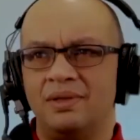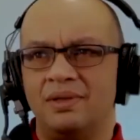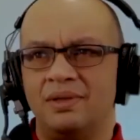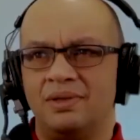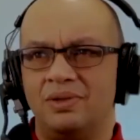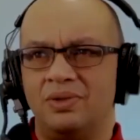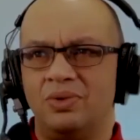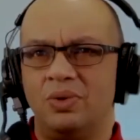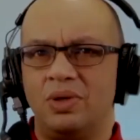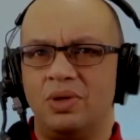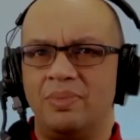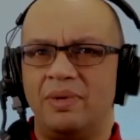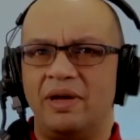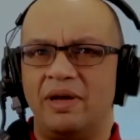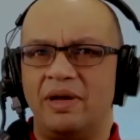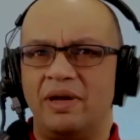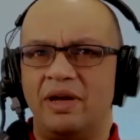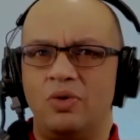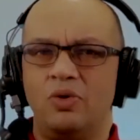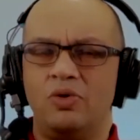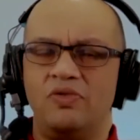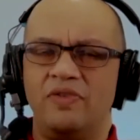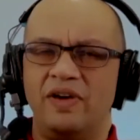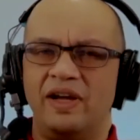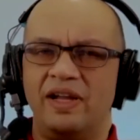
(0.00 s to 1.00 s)
to talk about
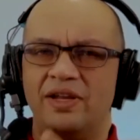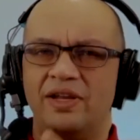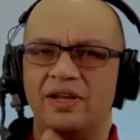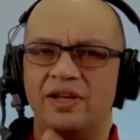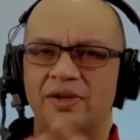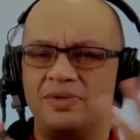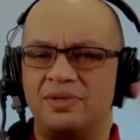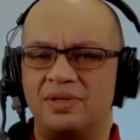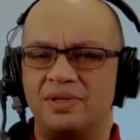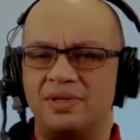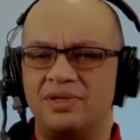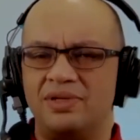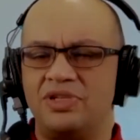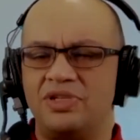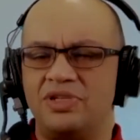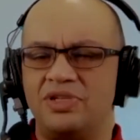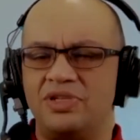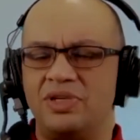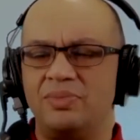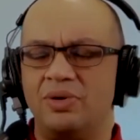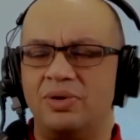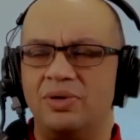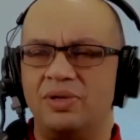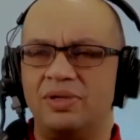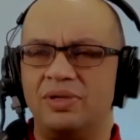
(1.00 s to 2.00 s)
core values than Jim
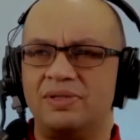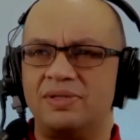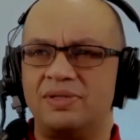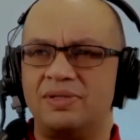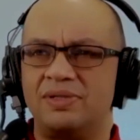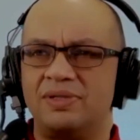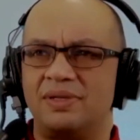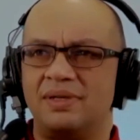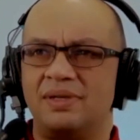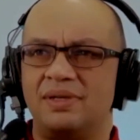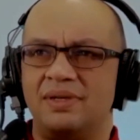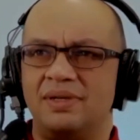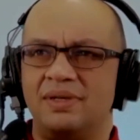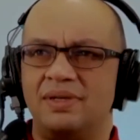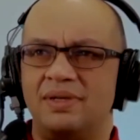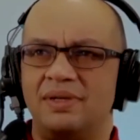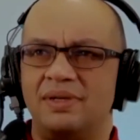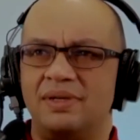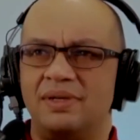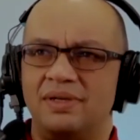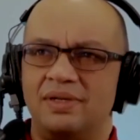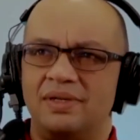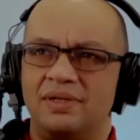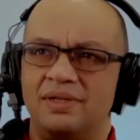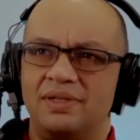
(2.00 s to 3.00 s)
Collins.
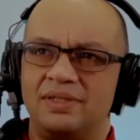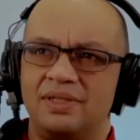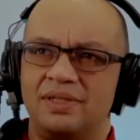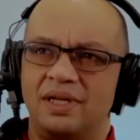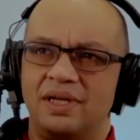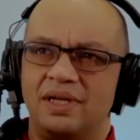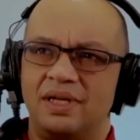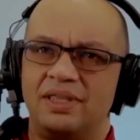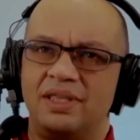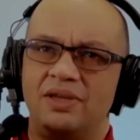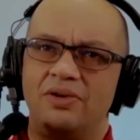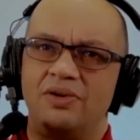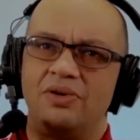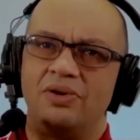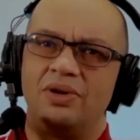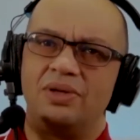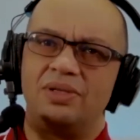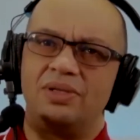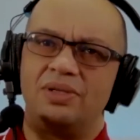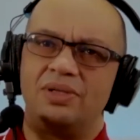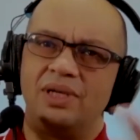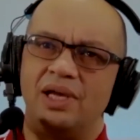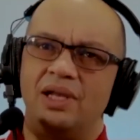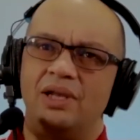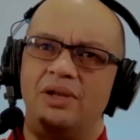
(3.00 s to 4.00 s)
So I think you've got
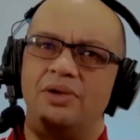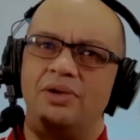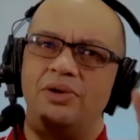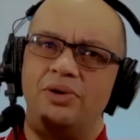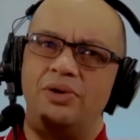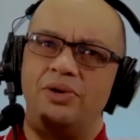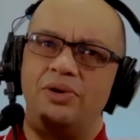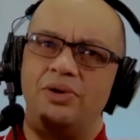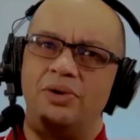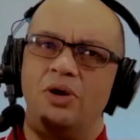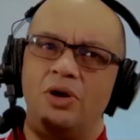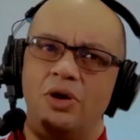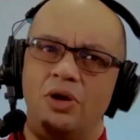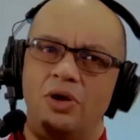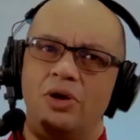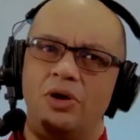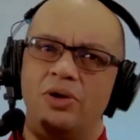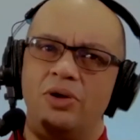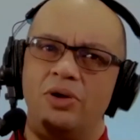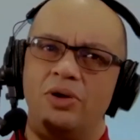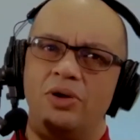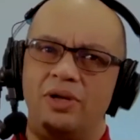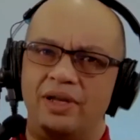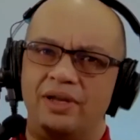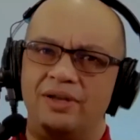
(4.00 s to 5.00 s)
to tailor your
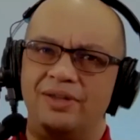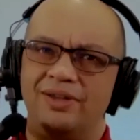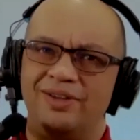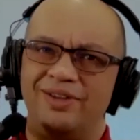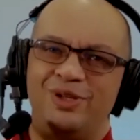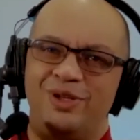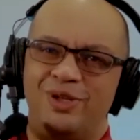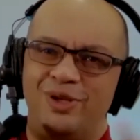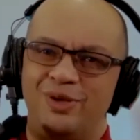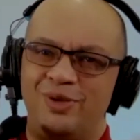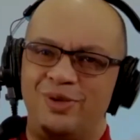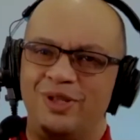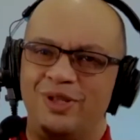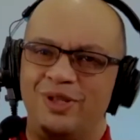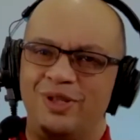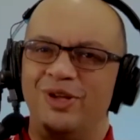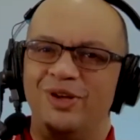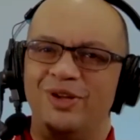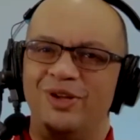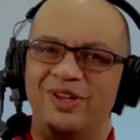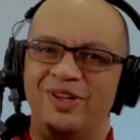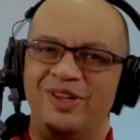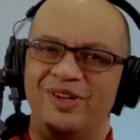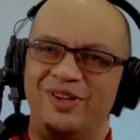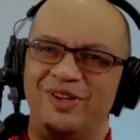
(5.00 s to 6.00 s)
learning to the
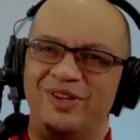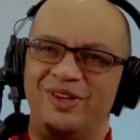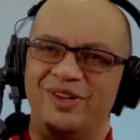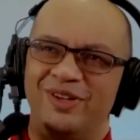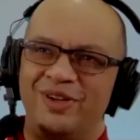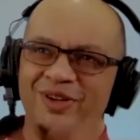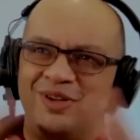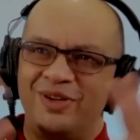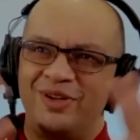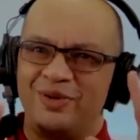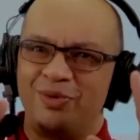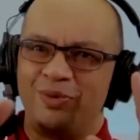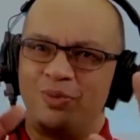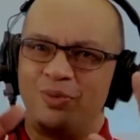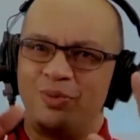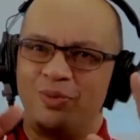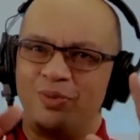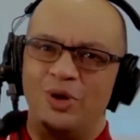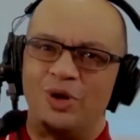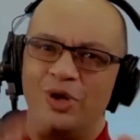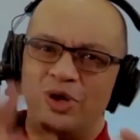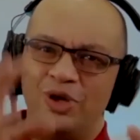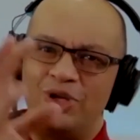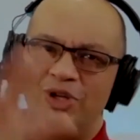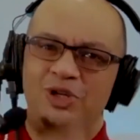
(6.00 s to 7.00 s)
learning. What
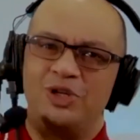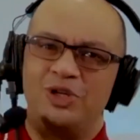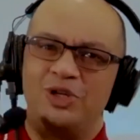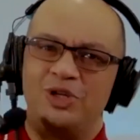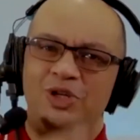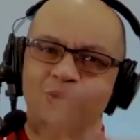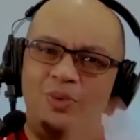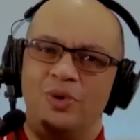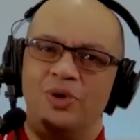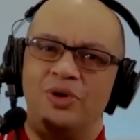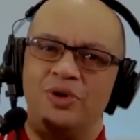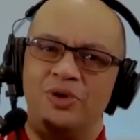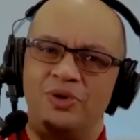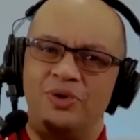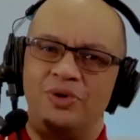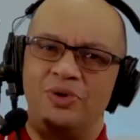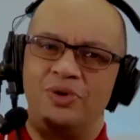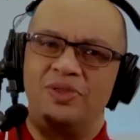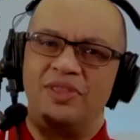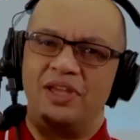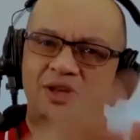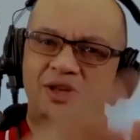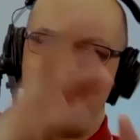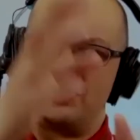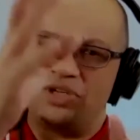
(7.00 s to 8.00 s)
learning do you want to?
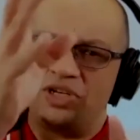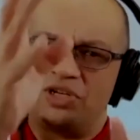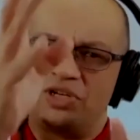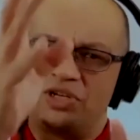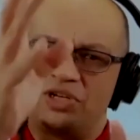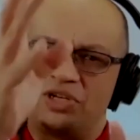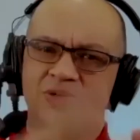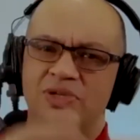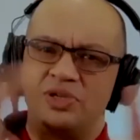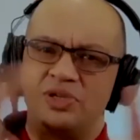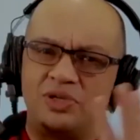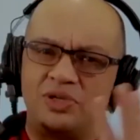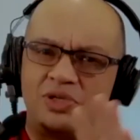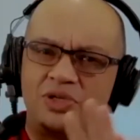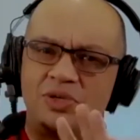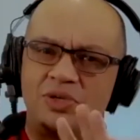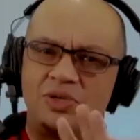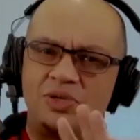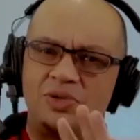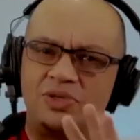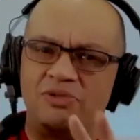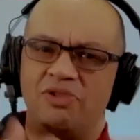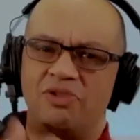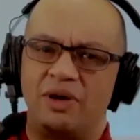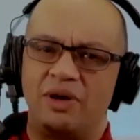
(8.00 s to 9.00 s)
Then you choose, you choose
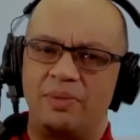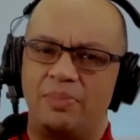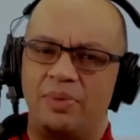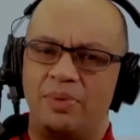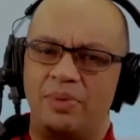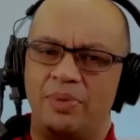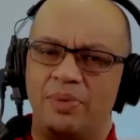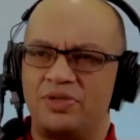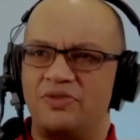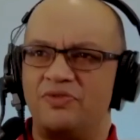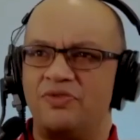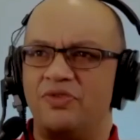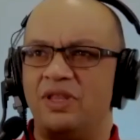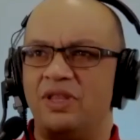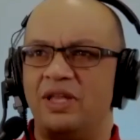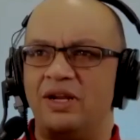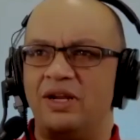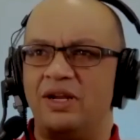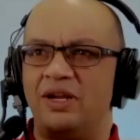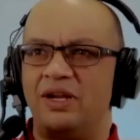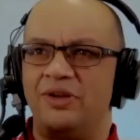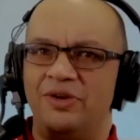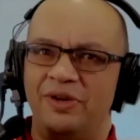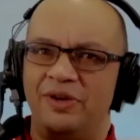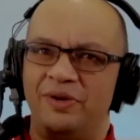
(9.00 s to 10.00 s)
the right person for that
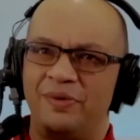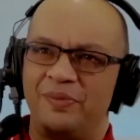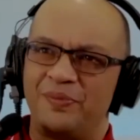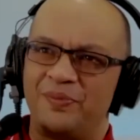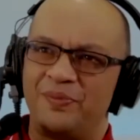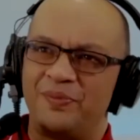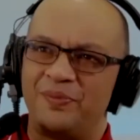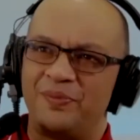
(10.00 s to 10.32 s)
learning.